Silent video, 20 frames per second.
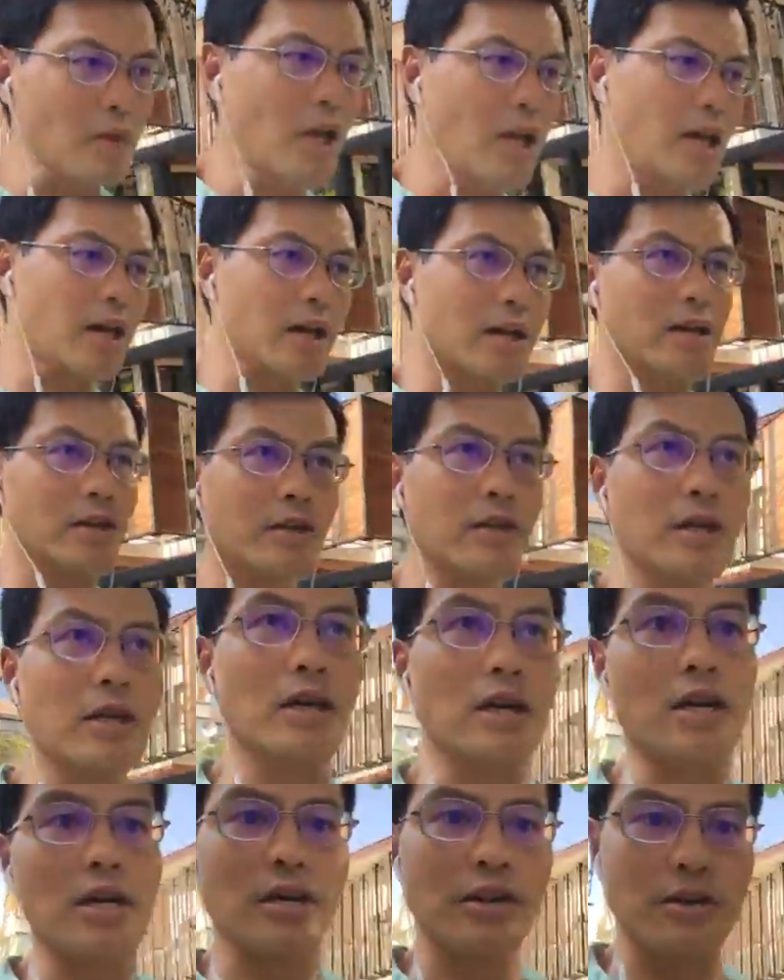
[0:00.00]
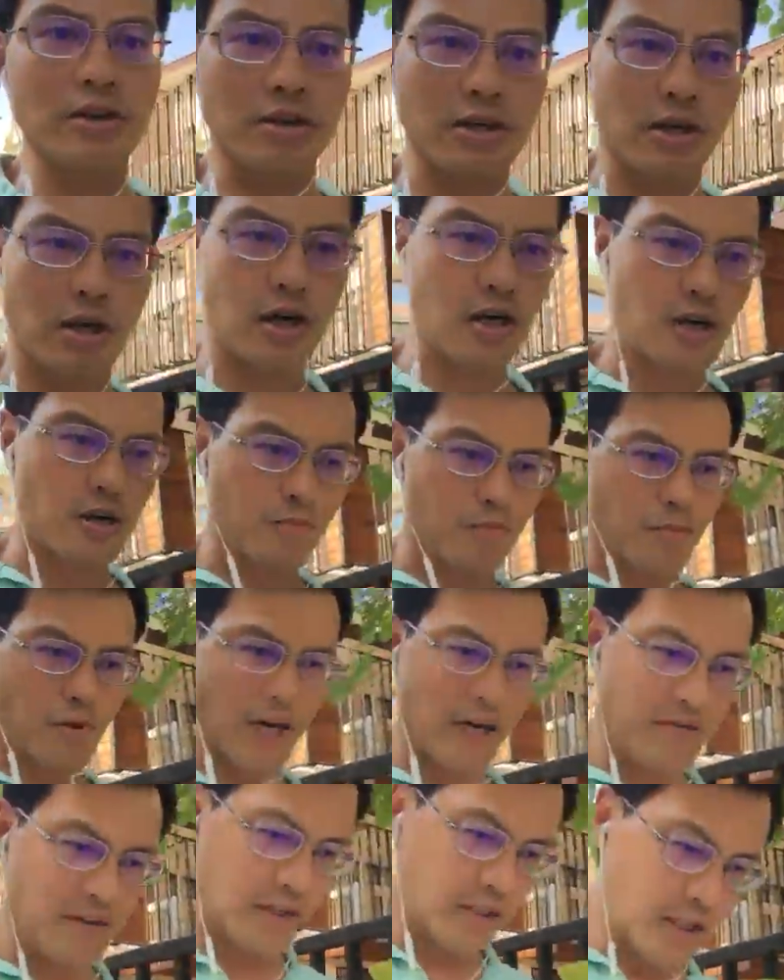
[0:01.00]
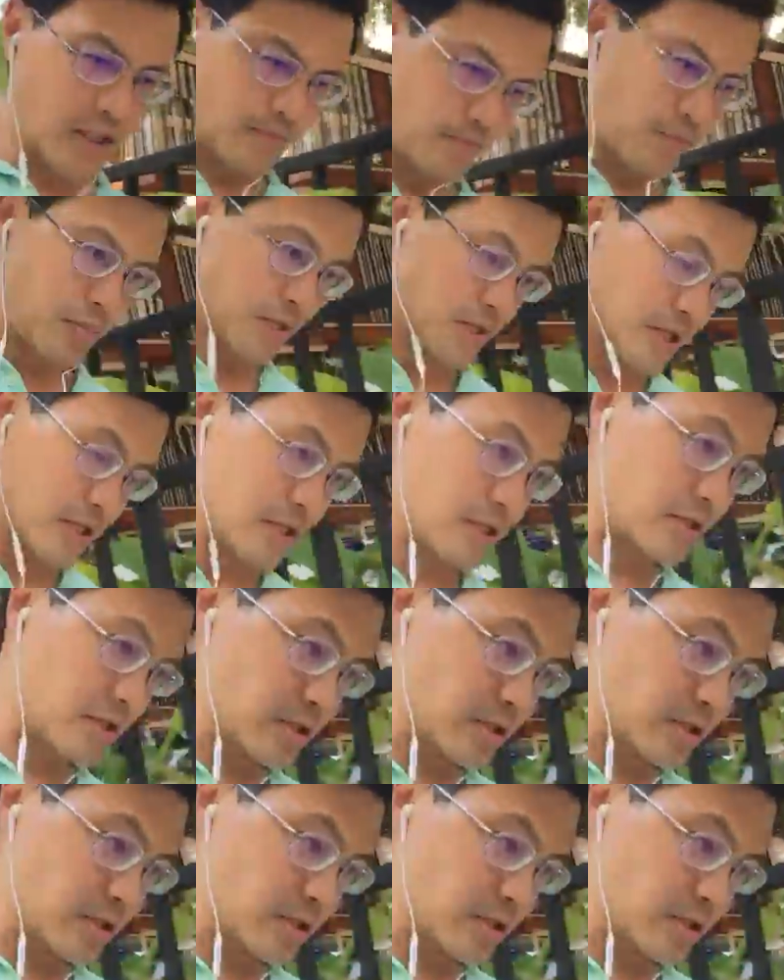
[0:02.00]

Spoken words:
And there are private companies